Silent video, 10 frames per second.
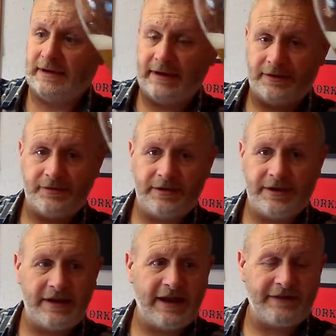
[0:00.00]
I'll do
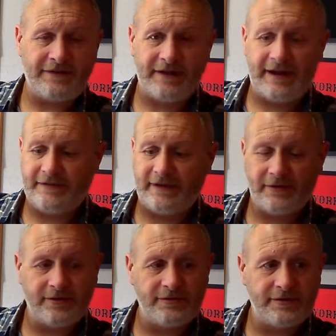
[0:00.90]
it half and half.
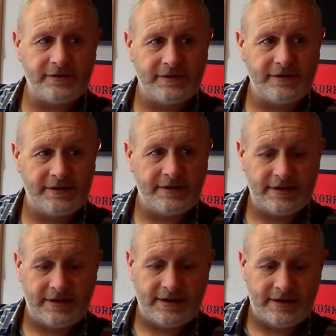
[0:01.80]
I'll do
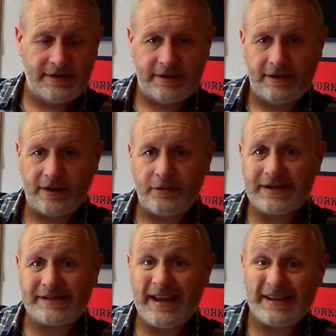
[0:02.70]

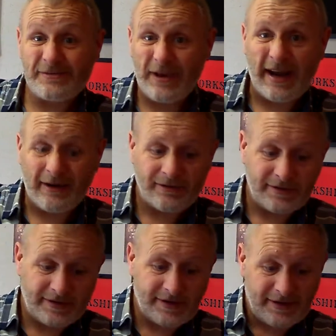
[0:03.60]
quick taste without
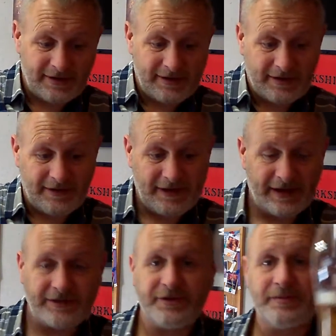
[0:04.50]
and then
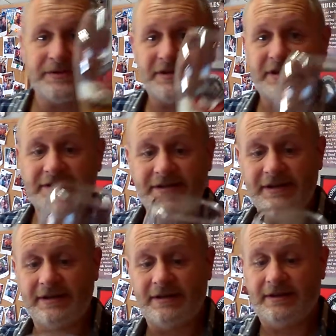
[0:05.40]
I'll drop his yeast in.